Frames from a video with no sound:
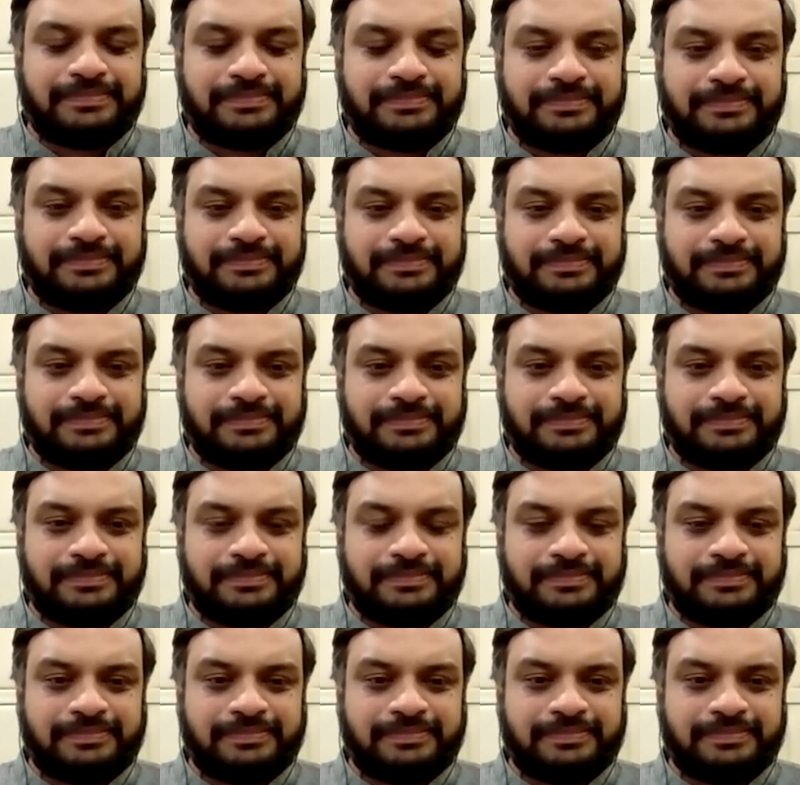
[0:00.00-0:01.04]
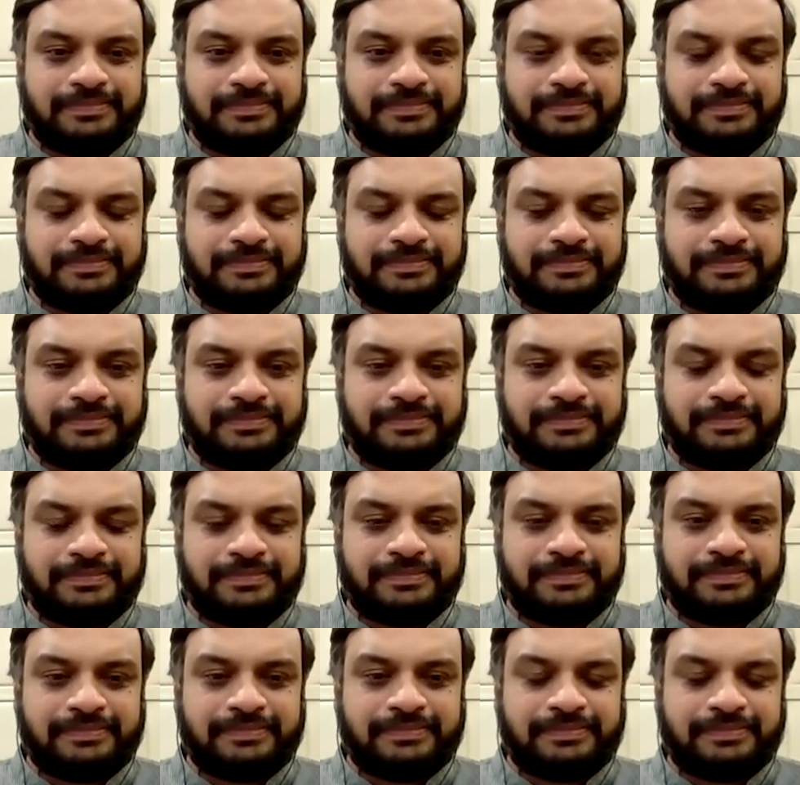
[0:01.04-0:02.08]

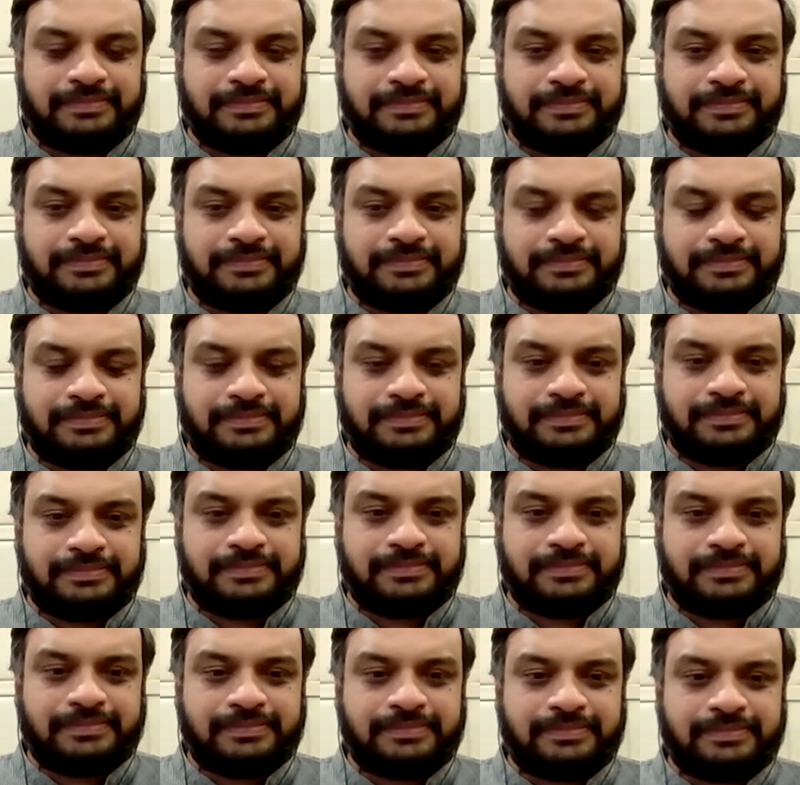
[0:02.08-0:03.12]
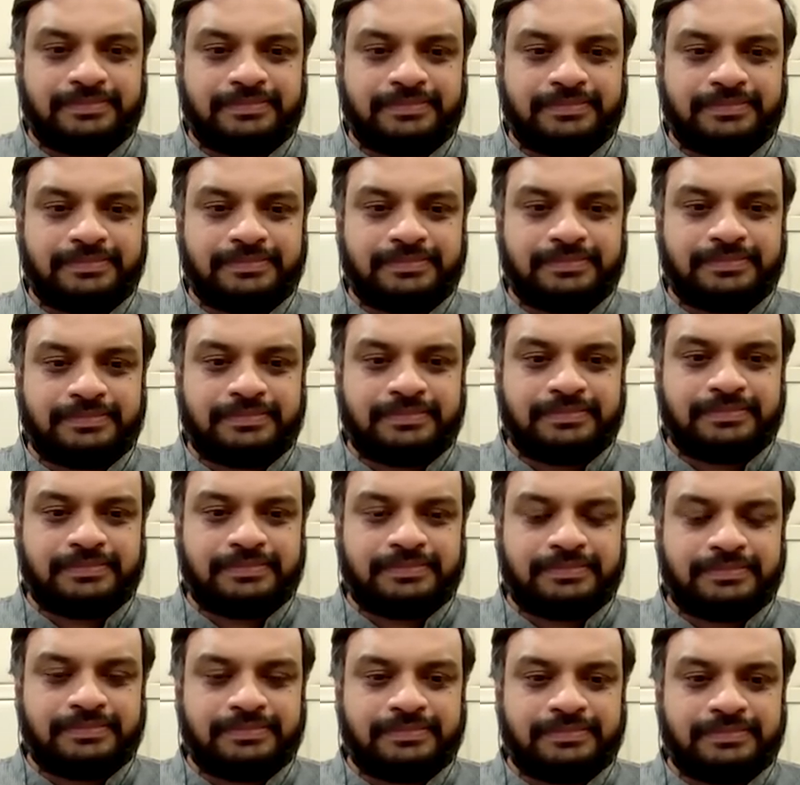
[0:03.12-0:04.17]

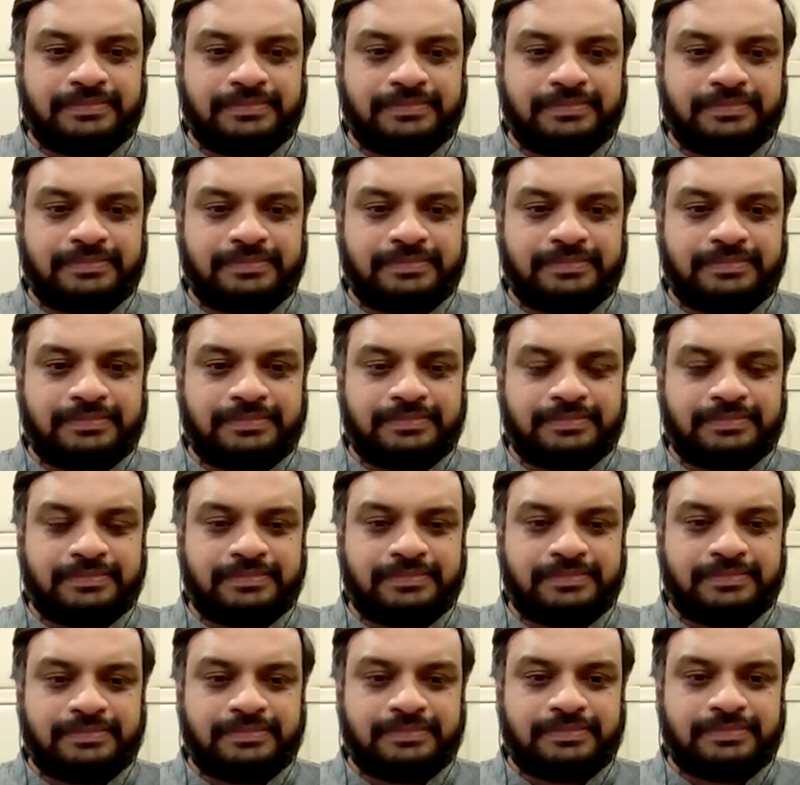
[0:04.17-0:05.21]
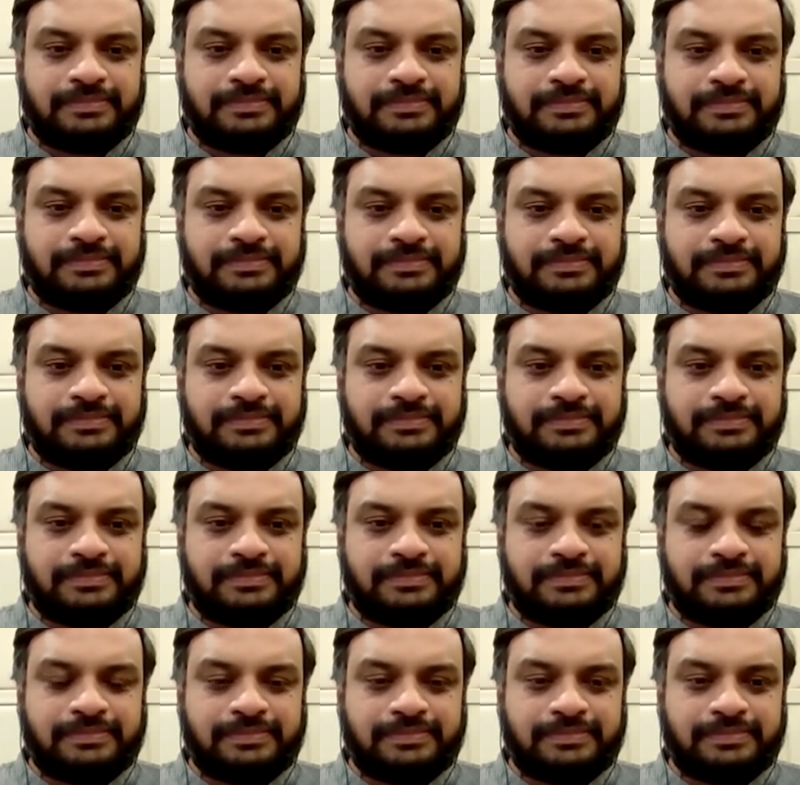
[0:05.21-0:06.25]

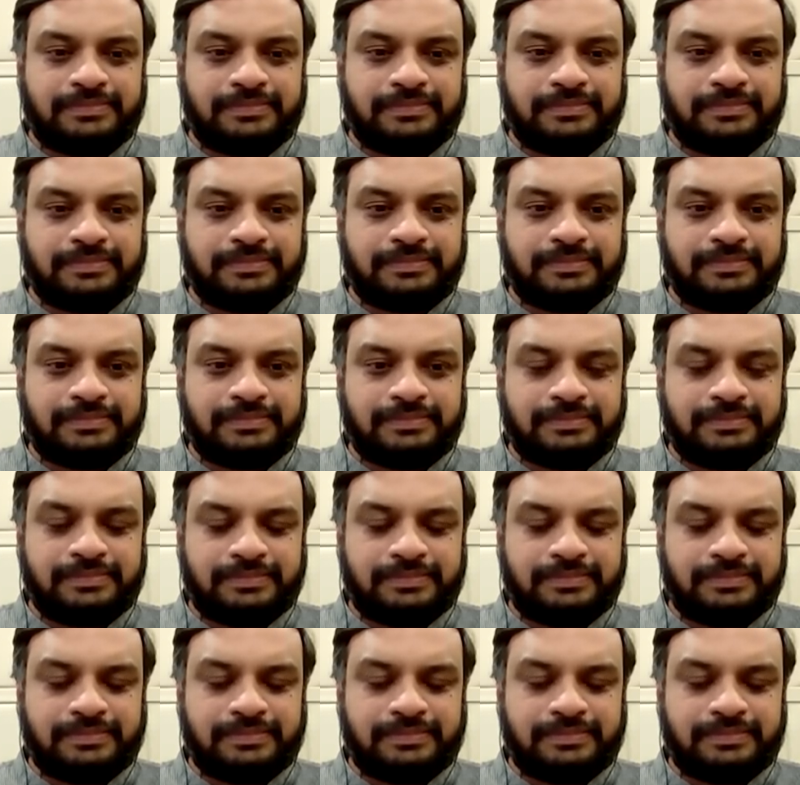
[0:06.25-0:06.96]
No words are spoken by the person on screen.